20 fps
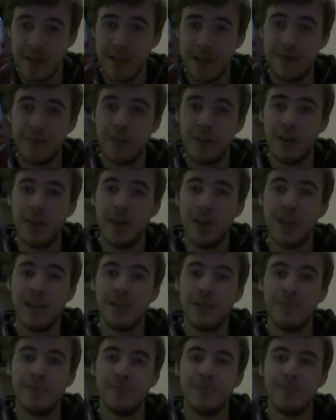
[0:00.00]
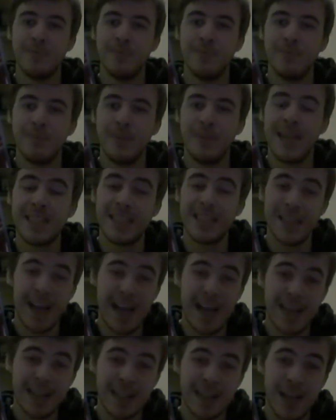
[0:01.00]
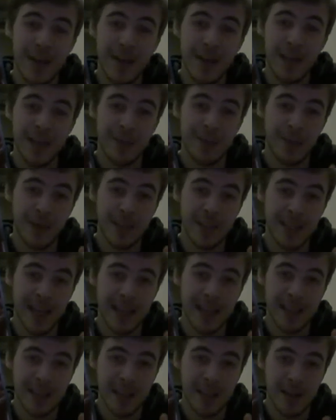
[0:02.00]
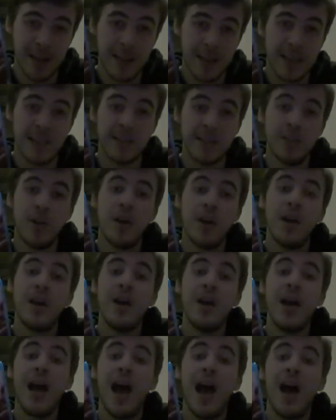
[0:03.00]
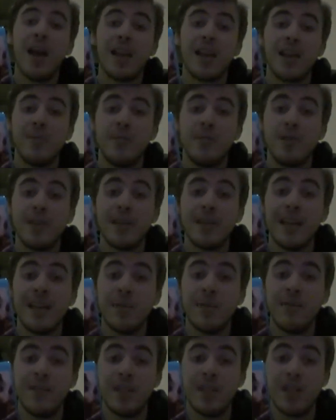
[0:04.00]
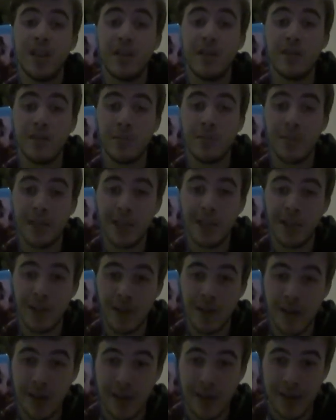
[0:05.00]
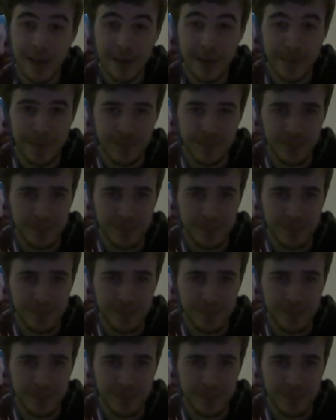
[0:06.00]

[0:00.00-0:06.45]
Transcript: different nationalities, how they communicate. How to communicate with each other is pretty good.